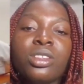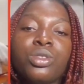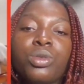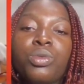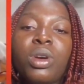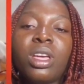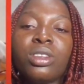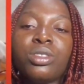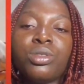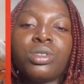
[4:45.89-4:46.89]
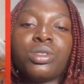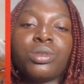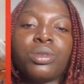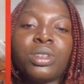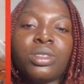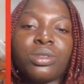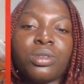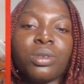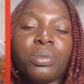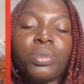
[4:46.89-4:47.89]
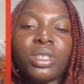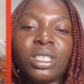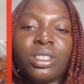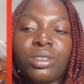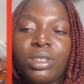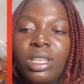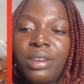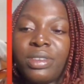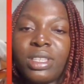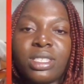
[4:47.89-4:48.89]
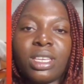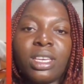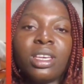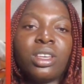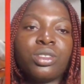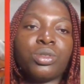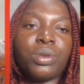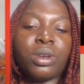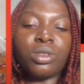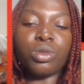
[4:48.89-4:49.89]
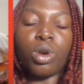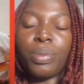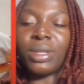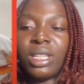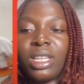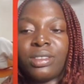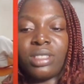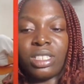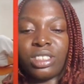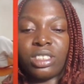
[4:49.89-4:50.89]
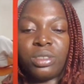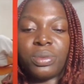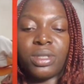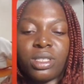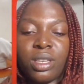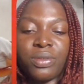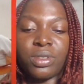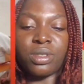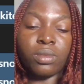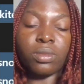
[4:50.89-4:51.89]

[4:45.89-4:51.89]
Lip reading: So what you're going to do is to create your song, put in your lyrics here. So we're going to copy the lyrics that ChatGPT gave us,